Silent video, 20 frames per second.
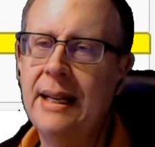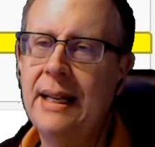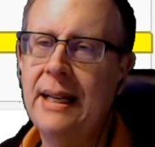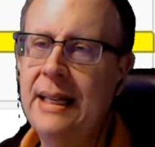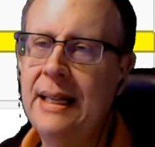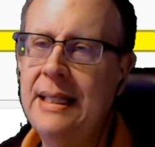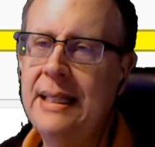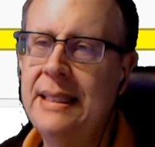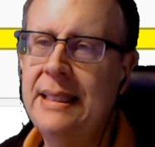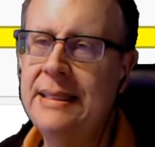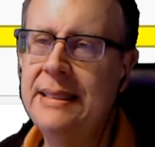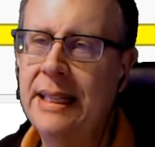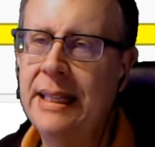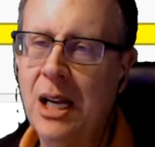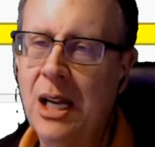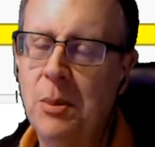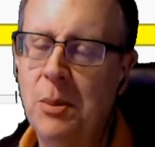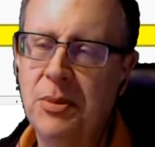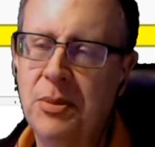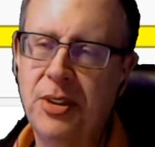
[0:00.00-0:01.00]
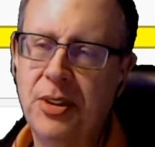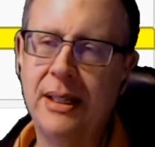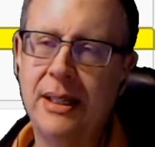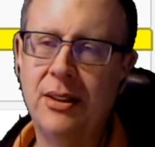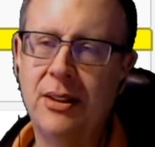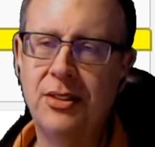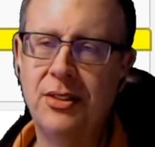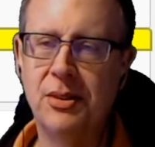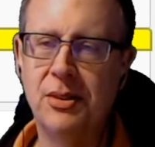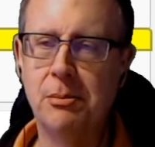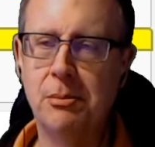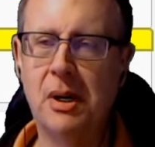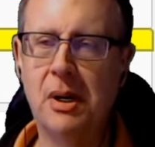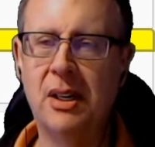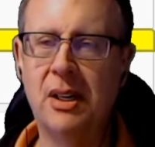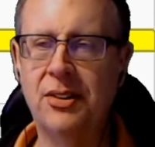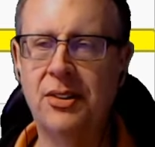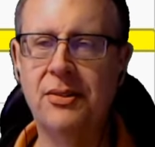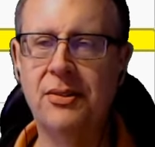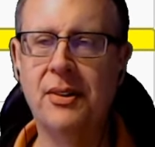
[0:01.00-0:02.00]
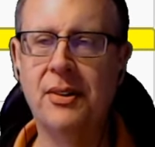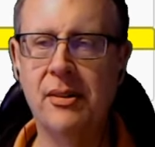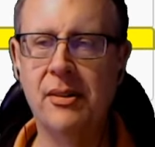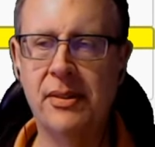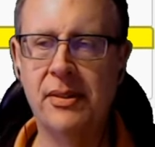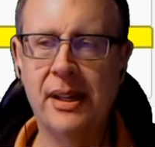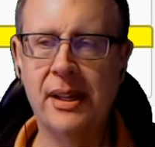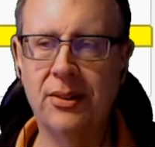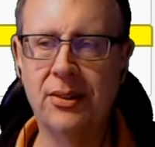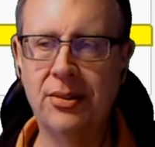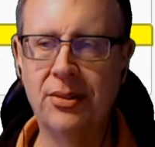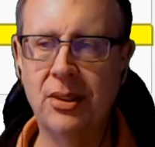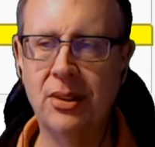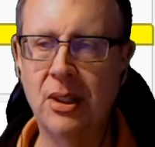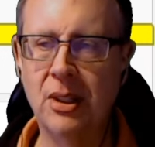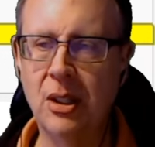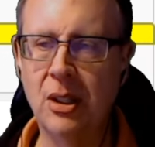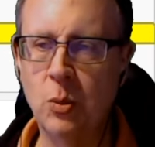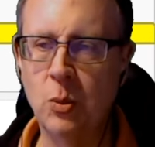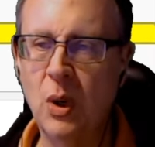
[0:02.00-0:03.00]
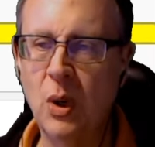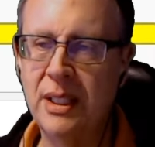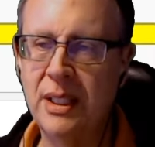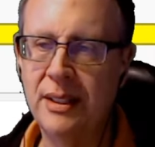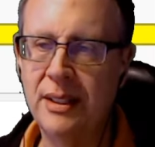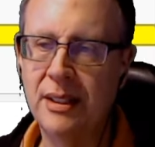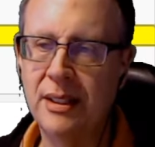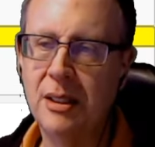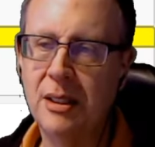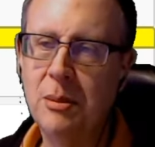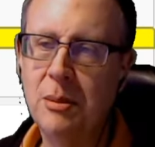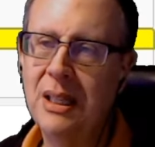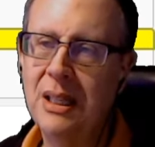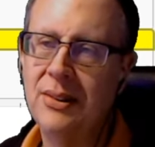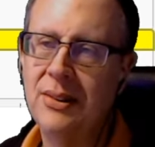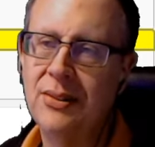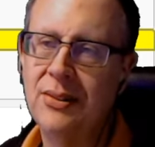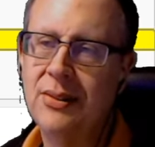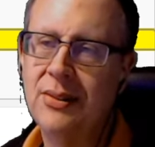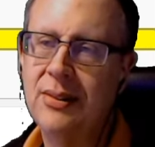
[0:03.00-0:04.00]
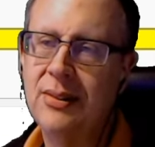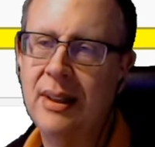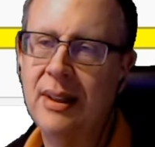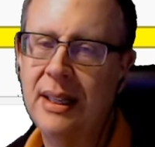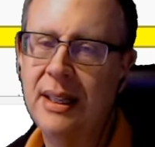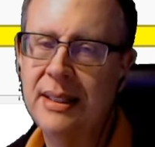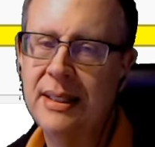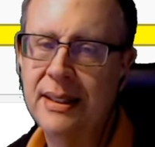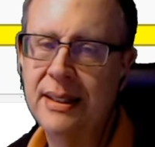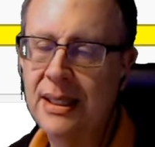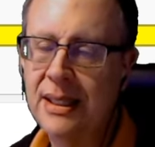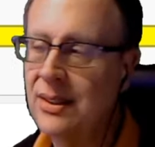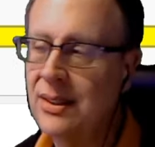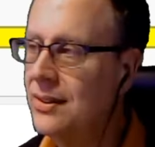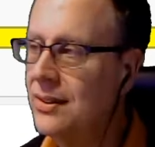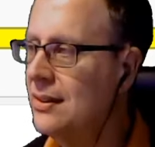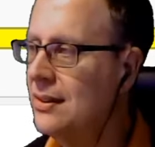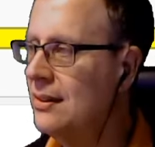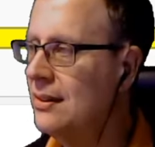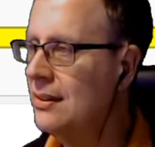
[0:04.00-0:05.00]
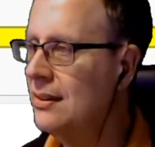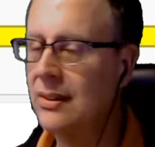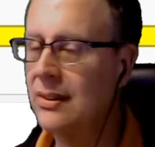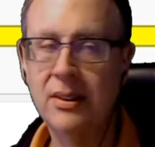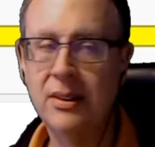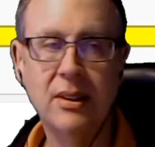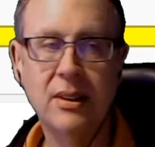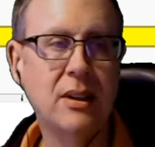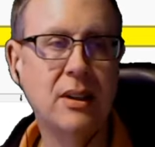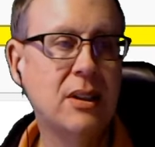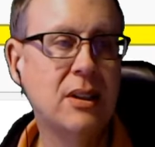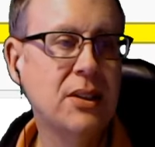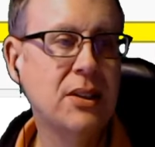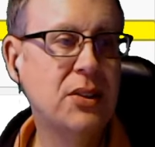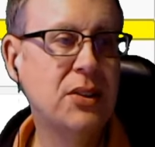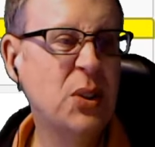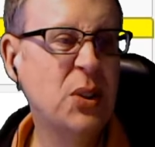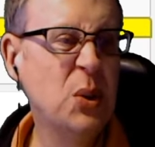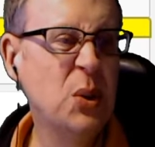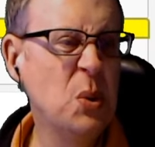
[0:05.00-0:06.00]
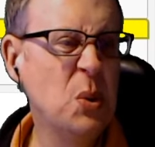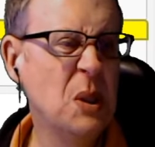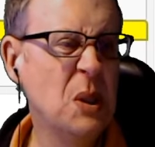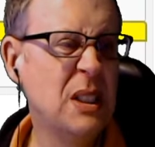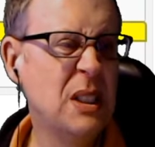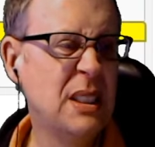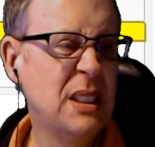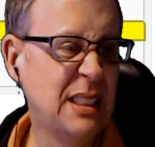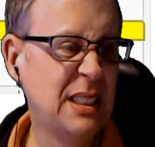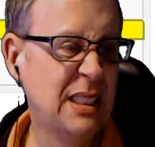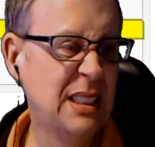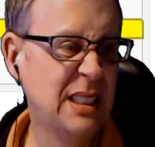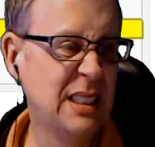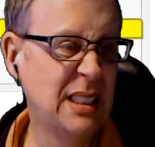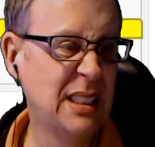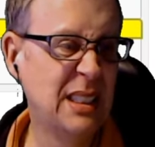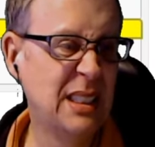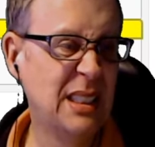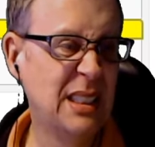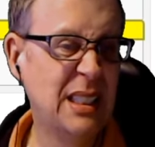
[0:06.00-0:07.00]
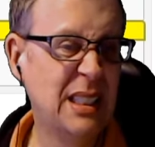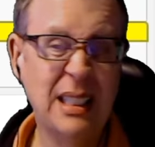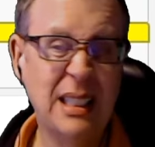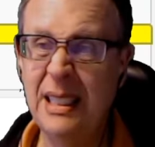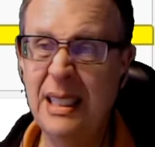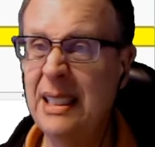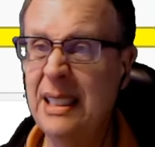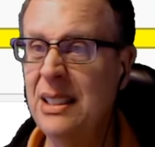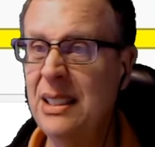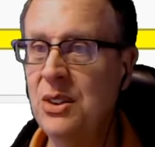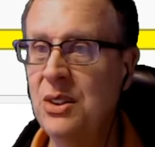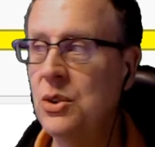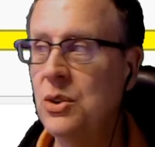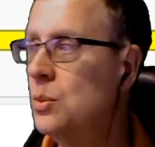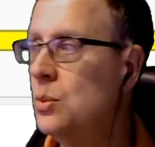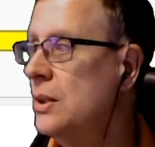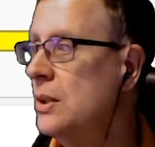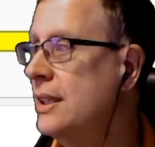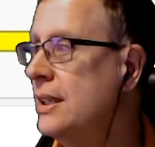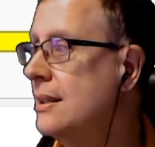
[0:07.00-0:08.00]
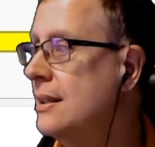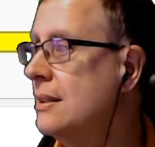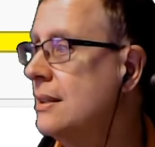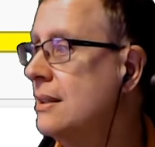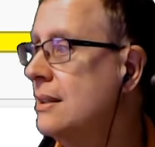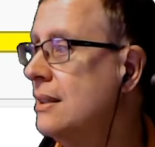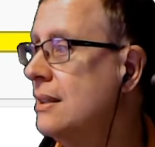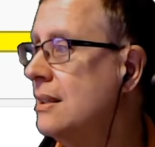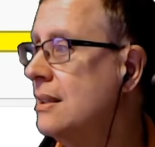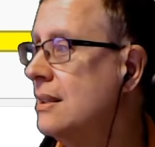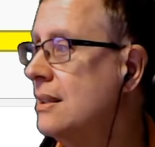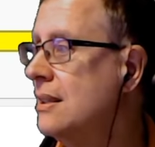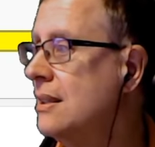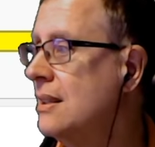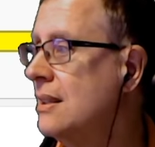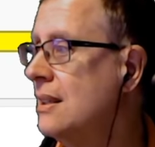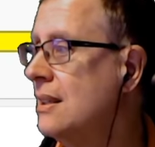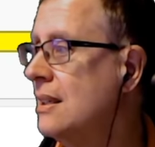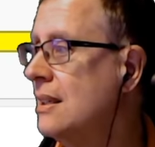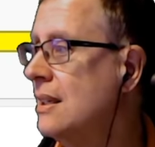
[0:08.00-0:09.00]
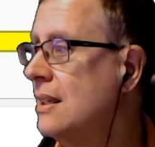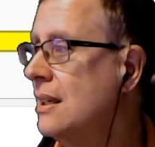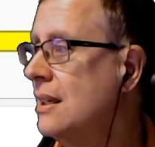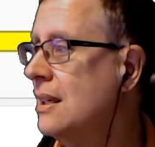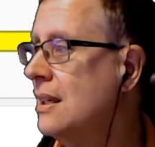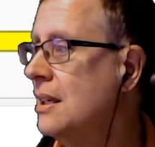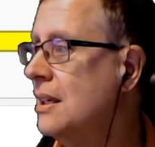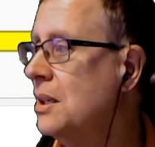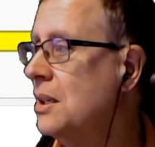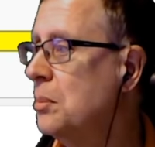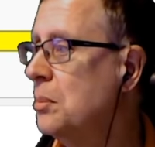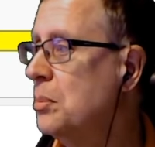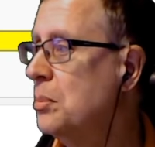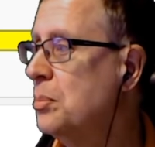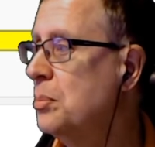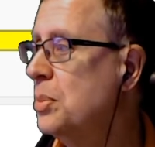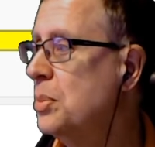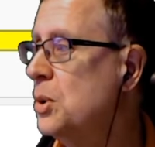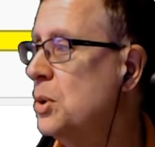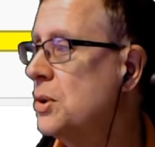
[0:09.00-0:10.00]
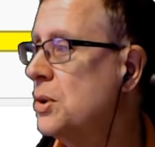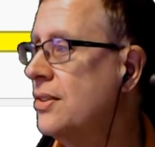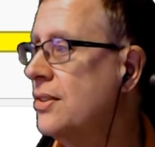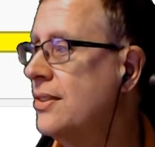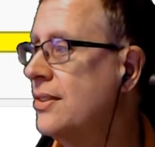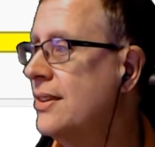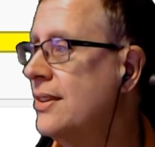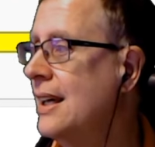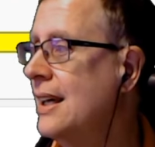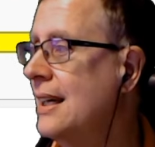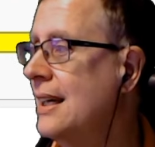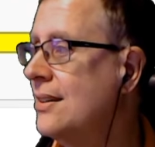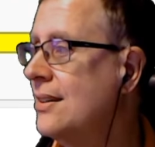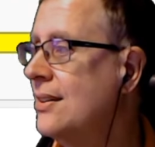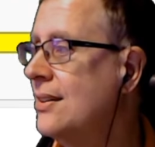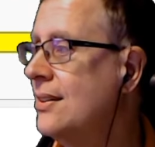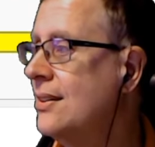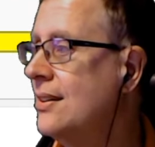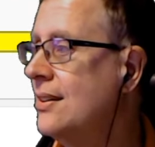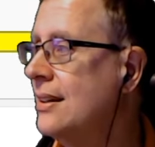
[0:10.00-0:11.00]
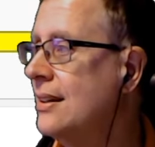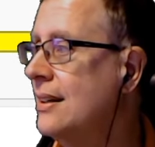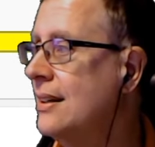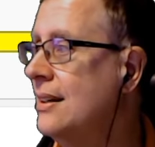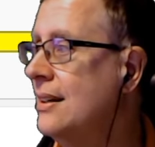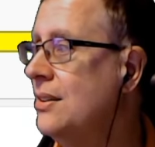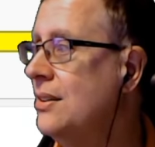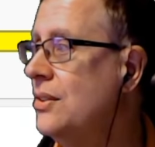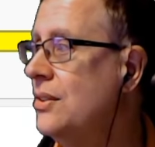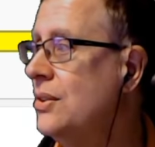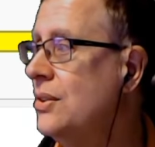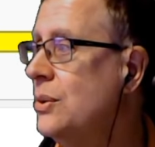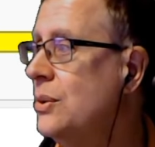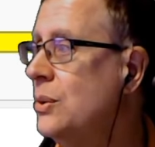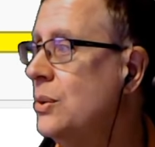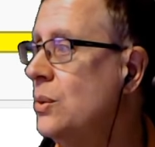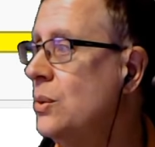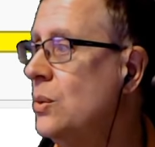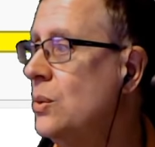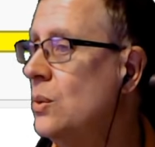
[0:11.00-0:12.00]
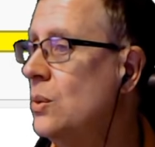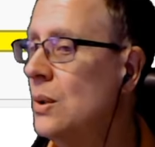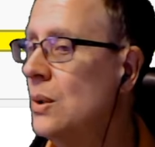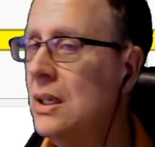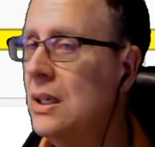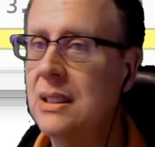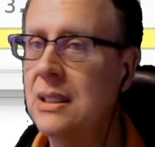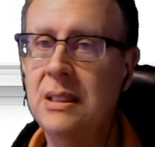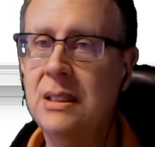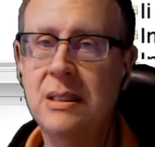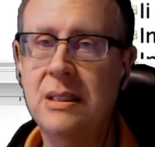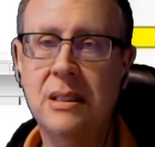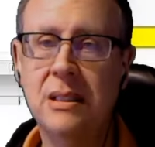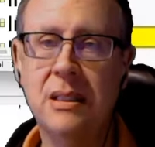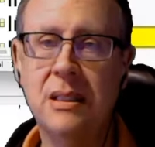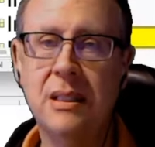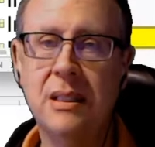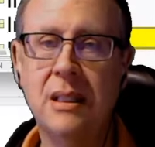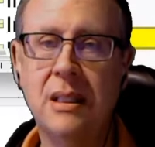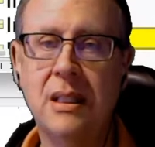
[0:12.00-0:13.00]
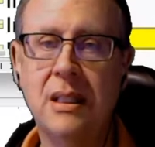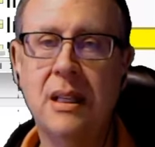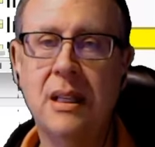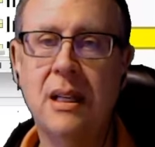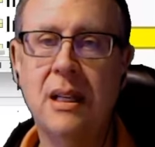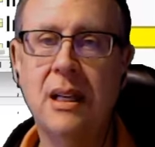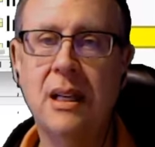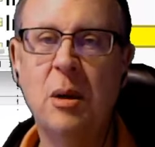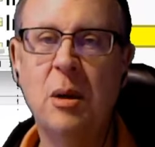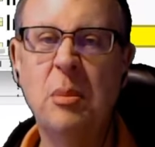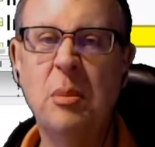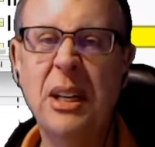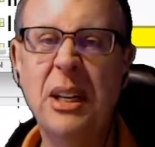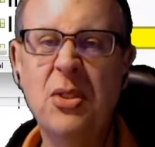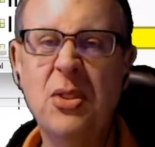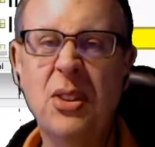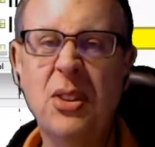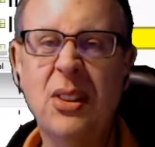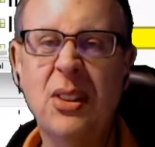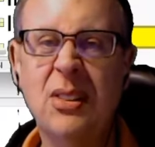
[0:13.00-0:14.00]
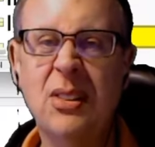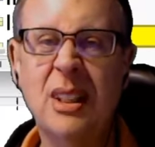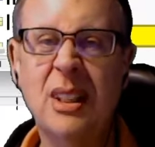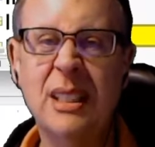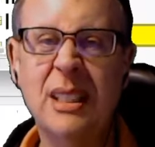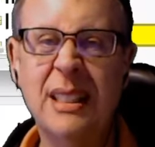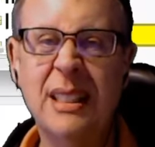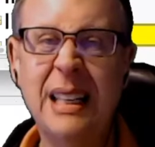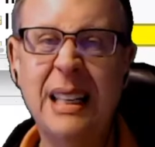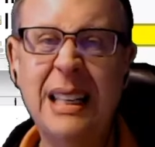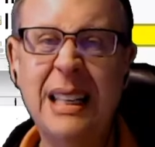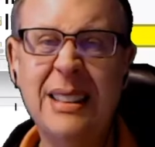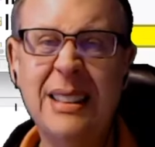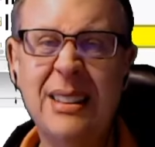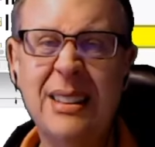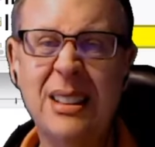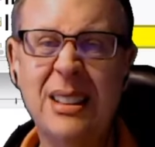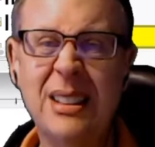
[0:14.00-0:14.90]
And that comes down to minus 5000 I1 plus 8000 I2. And we can put that into a matrix like that